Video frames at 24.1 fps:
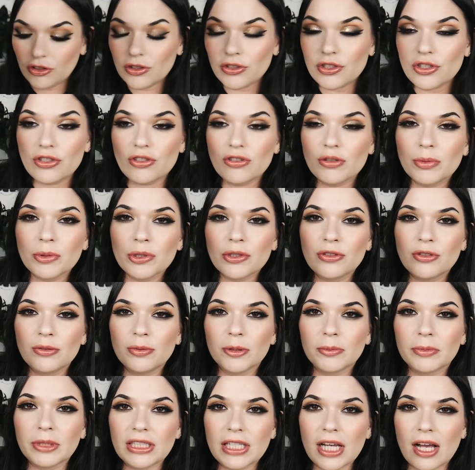are super,
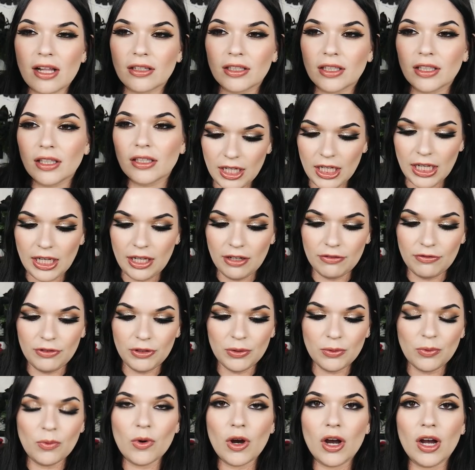super metallic -y. If
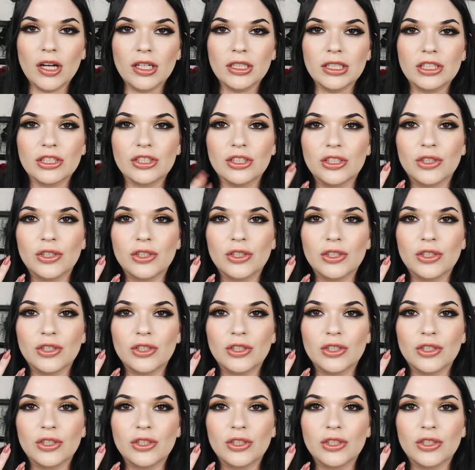you want